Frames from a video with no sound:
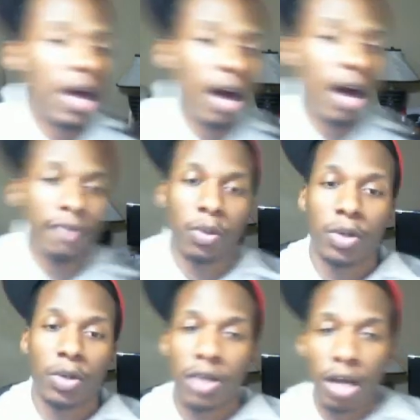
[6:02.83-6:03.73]
for the
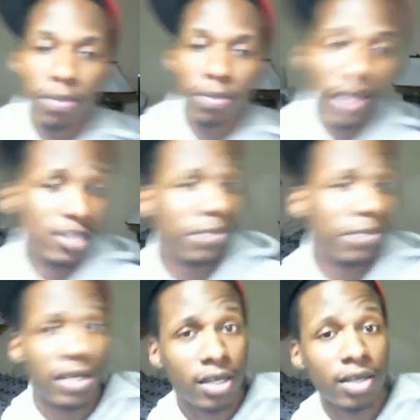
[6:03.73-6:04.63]
World Cup. He was
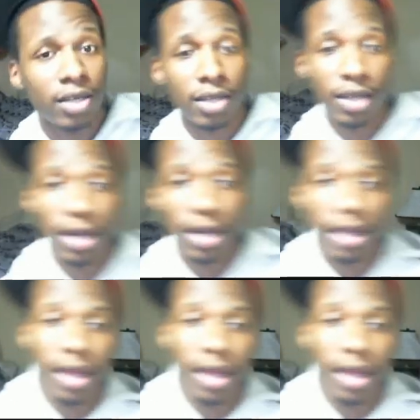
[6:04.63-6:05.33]
pretty good. Yeah.